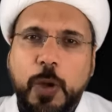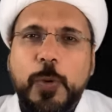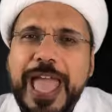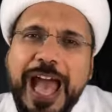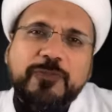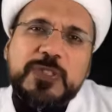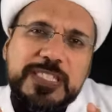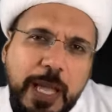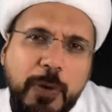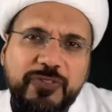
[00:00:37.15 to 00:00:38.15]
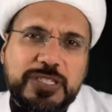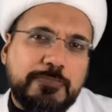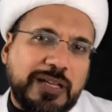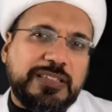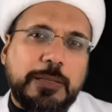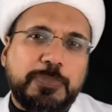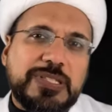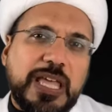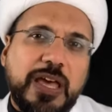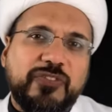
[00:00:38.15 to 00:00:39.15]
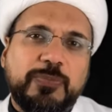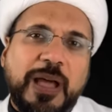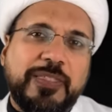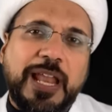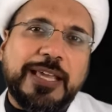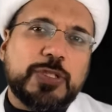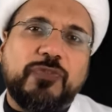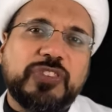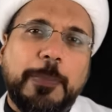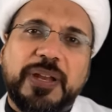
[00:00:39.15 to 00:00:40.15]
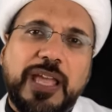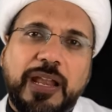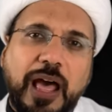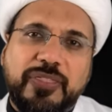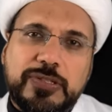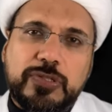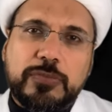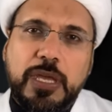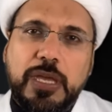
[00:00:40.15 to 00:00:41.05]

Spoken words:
We have some of his Maqtal preserved by the likes of Tabari and others.